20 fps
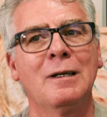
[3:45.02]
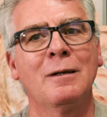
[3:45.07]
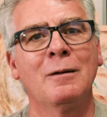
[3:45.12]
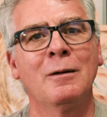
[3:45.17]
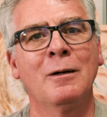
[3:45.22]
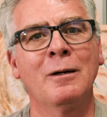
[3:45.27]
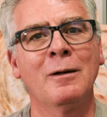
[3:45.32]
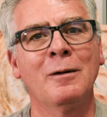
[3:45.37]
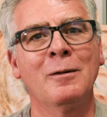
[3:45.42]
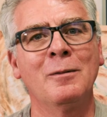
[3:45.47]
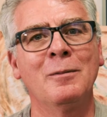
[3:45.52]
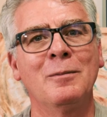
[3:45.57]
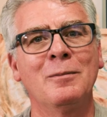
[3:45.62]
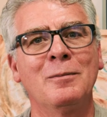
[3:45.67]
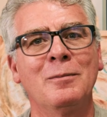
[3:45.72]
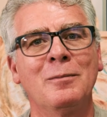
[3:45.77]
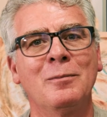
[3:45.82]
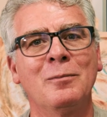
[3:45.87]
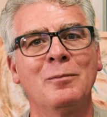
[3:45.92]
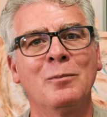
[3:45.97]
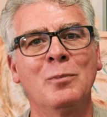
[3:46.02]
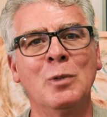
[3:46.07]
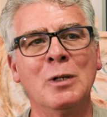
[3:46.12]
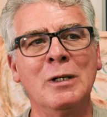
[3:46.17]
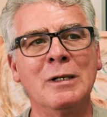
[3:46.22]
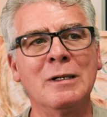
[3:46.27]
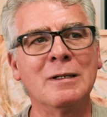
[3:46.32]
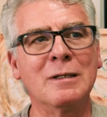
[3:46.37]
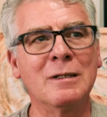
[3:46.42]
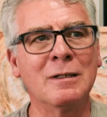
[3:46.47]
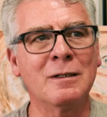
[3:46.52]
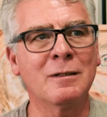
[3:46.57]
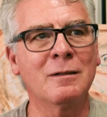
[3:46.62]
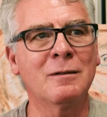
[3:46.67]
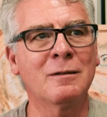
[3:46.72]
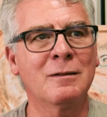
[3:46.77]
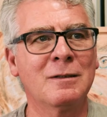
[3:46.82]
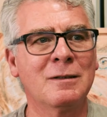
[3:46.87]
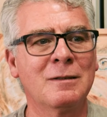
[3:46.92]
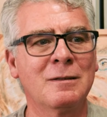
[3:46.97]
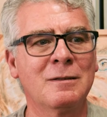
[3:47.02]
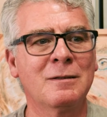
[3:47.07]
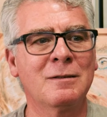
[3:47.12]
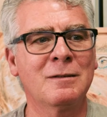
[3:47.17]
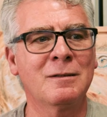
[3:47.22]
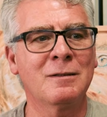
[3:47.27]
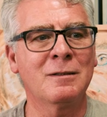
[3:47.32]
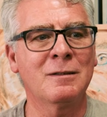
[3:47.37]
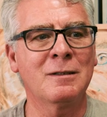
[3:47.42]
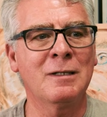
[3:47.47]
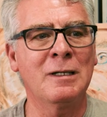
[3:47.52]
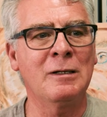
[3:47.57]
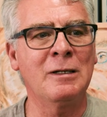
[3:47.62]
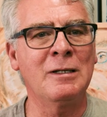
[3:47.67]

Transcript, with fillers: um, but it